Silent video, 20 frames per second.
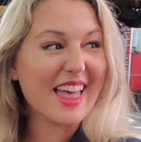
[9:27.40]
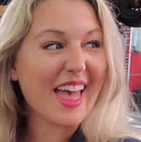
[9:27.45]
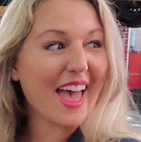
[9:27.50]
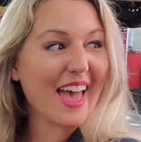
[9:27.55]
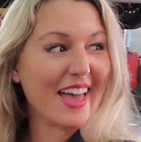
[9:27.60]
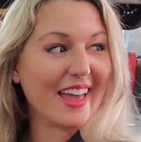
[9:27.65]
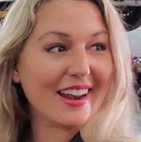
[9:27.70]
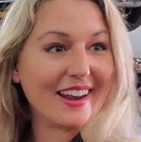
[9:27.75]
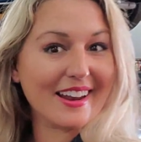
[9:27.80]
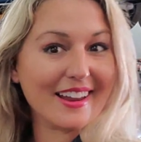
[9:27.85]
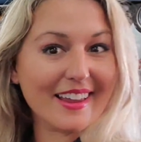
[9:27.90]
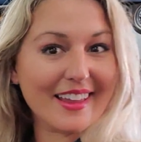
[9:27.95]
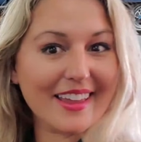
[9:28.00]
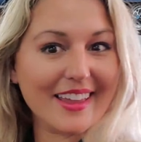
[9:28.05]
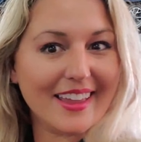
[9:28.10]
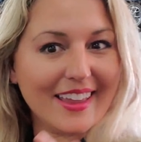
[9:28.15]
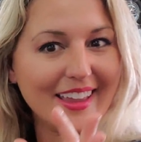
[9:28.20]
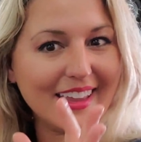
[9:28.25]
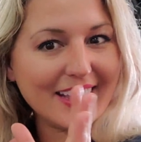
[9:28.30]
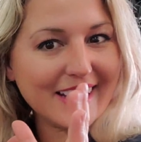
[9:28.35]
that
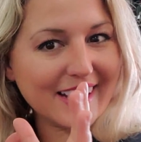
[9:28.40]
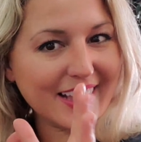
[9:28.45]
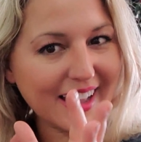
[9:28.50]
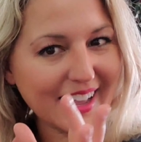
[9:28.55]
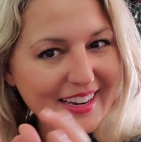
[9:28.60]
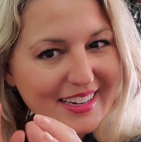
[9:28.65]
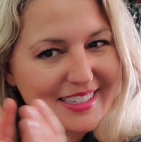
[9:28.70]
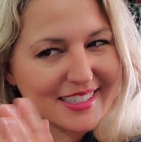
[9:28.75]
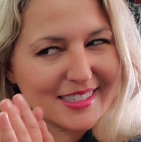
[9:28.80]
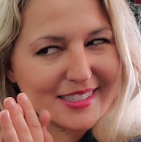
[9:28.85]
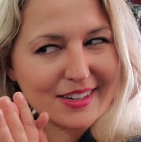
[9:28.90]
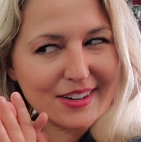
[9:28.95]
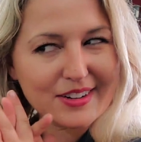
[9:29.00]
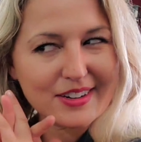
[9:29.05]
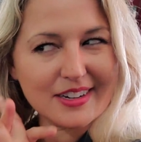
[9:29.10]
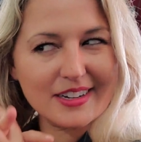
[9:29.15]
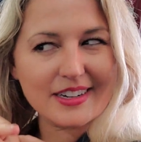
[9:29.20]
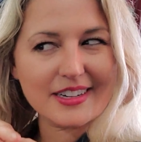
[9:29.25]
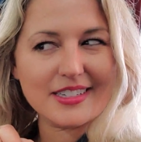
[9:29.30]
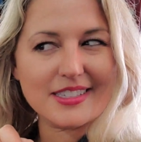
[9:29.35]
it kind of
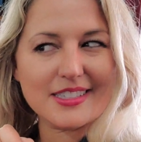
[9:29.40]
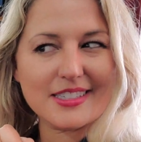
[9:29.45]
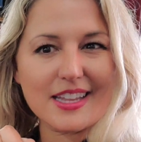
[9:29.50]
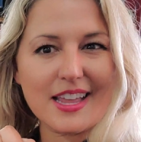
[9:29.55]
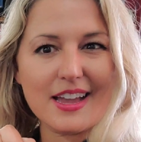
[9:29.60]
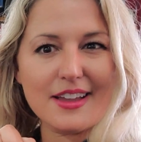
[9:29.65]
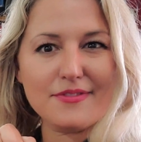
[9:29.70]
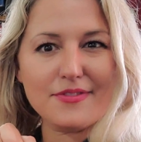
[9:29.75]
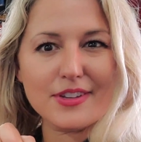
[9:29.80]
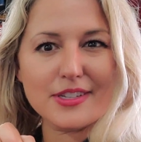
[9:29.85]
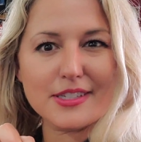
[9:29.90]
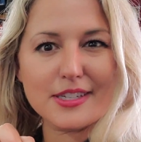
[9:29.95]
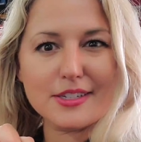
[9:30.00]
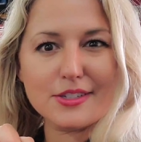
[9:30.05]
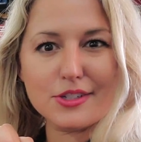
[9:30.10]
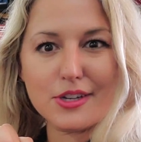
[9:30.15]
started its life as a